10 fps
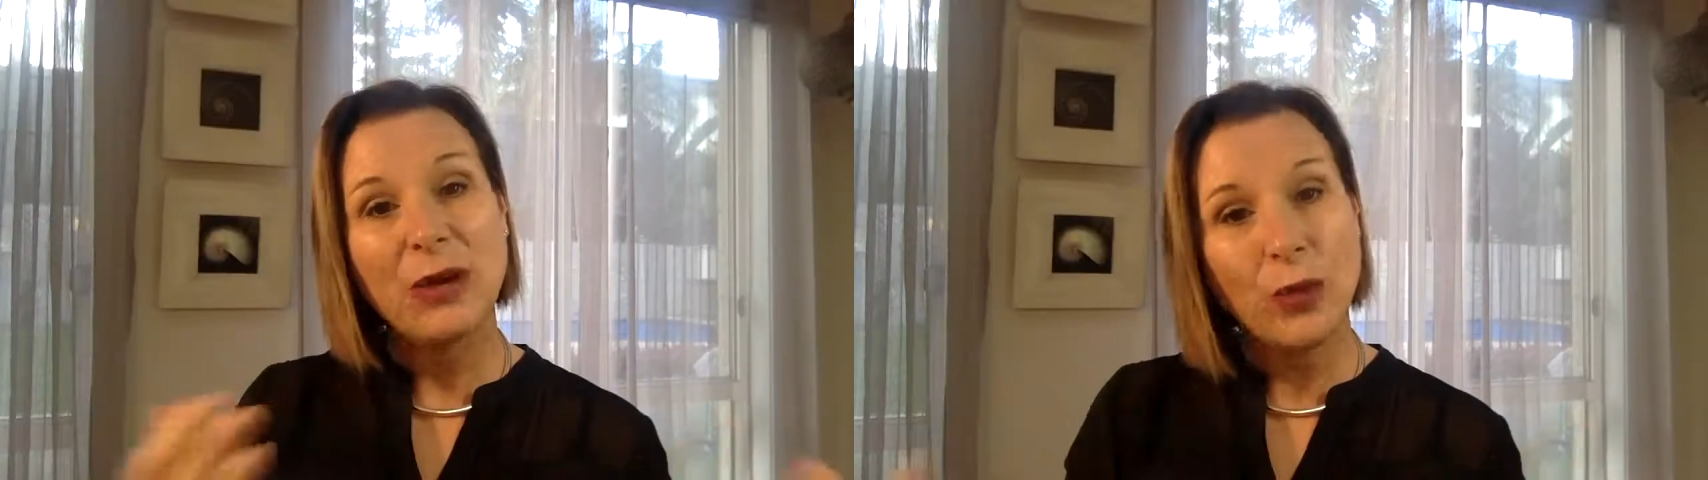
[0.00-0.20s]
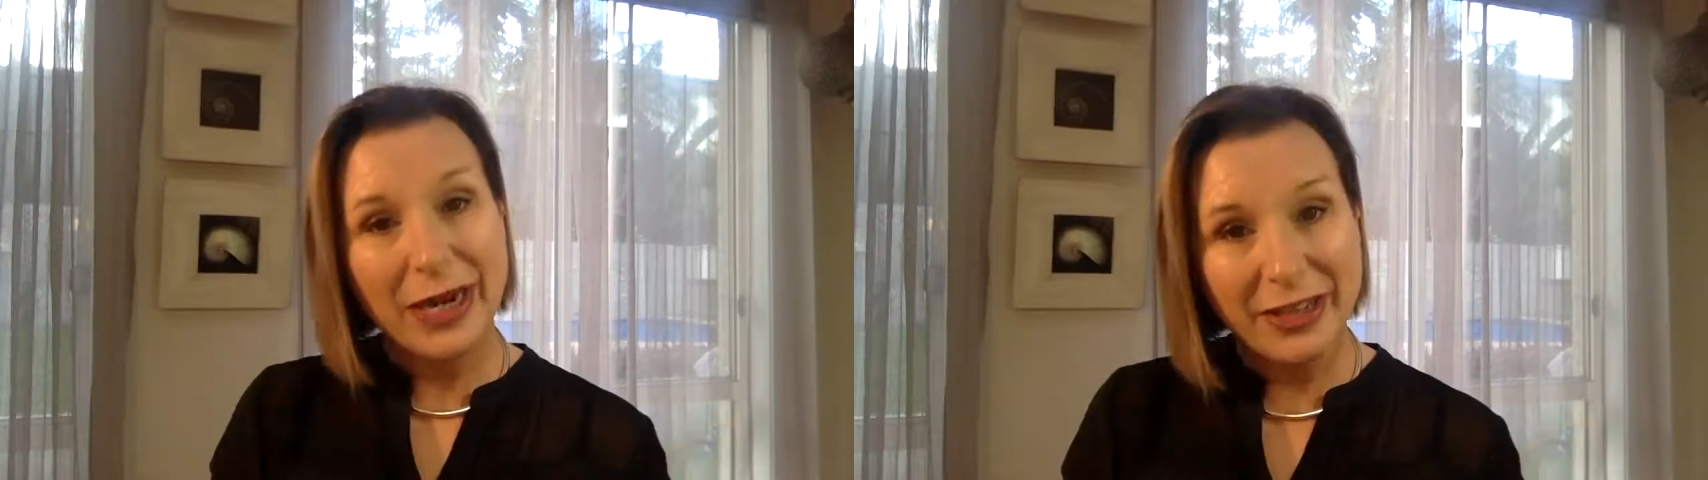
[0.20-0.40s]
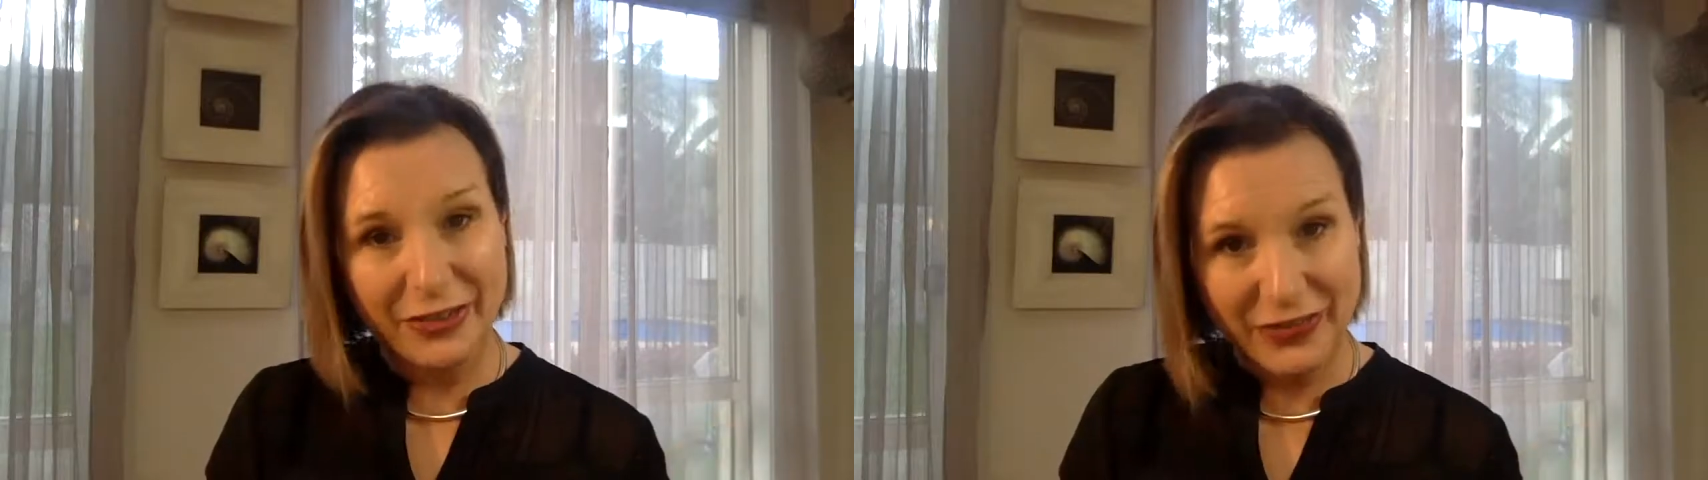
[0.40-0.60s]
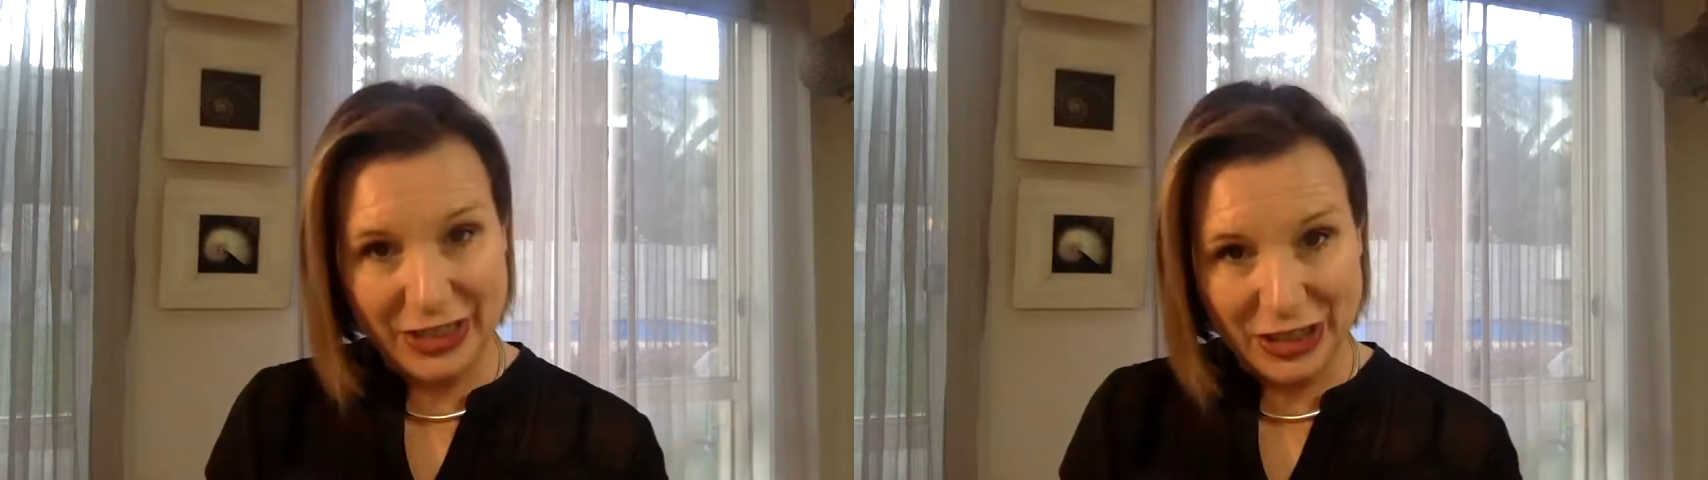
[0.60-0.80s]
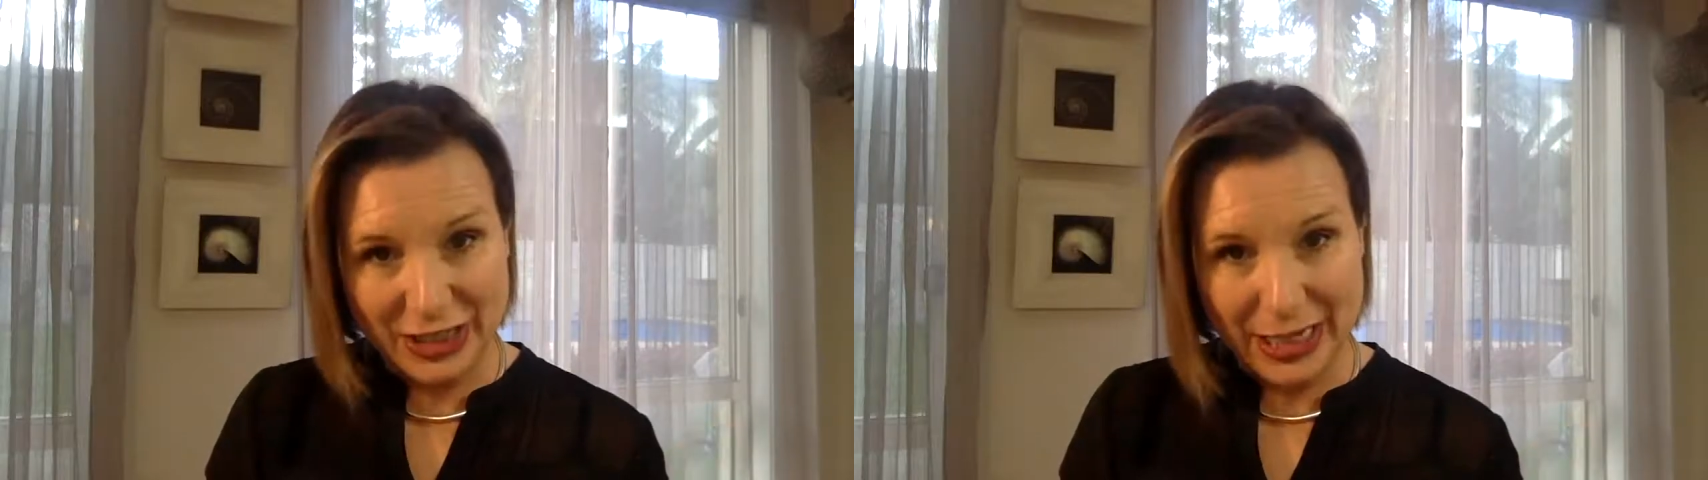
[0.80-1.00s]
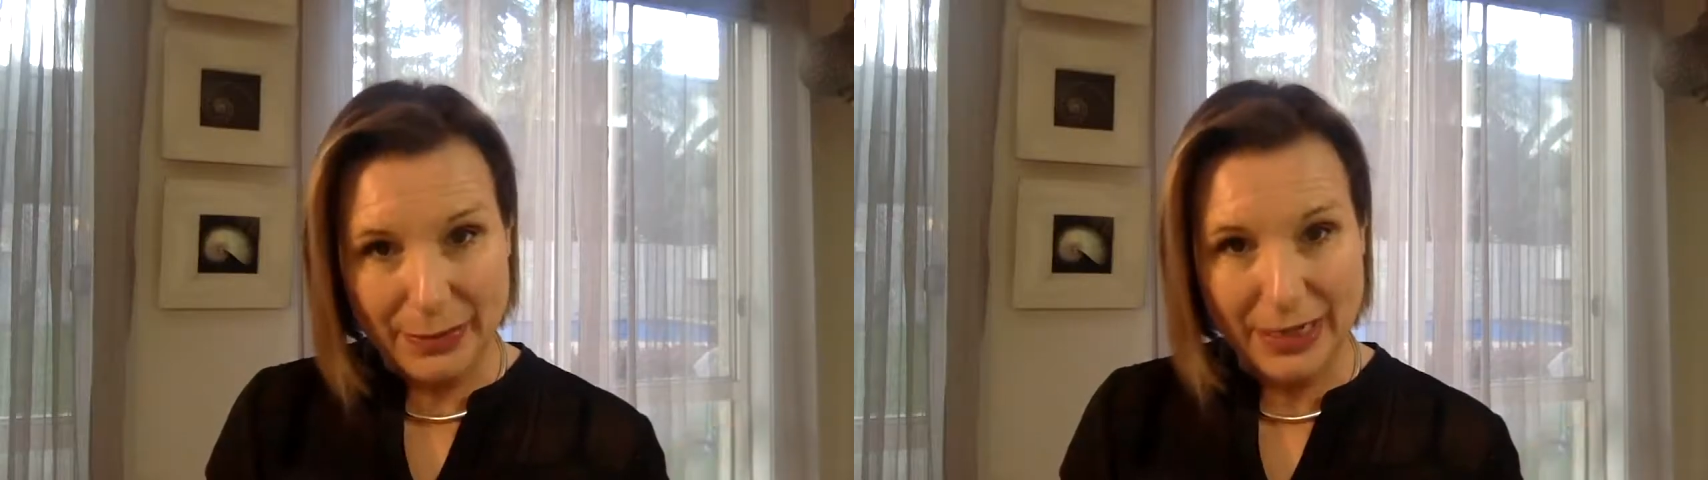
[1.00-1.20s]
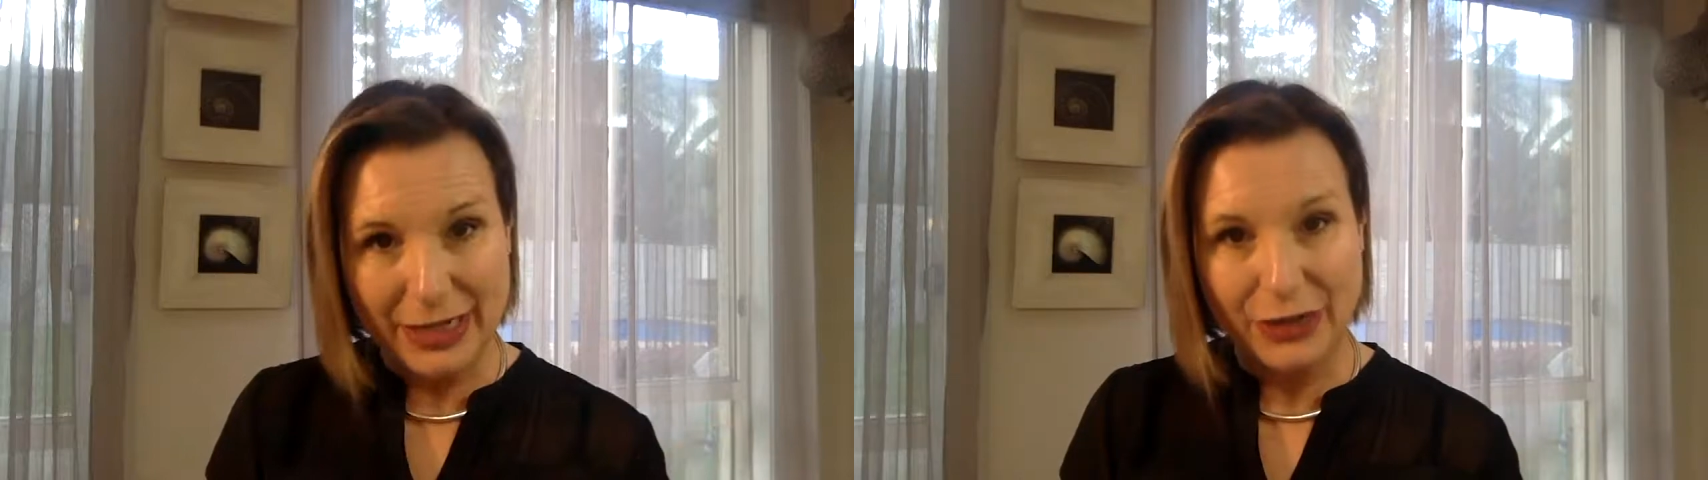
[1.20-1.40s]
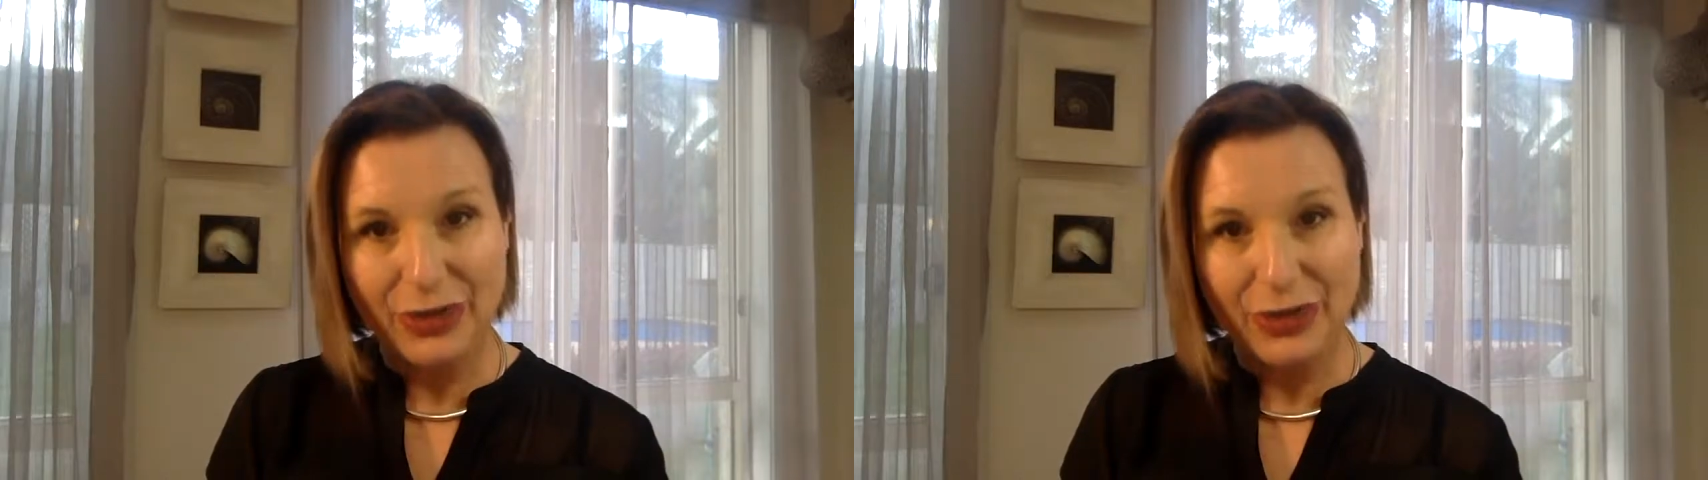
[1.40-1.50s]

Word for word: one of the features our medical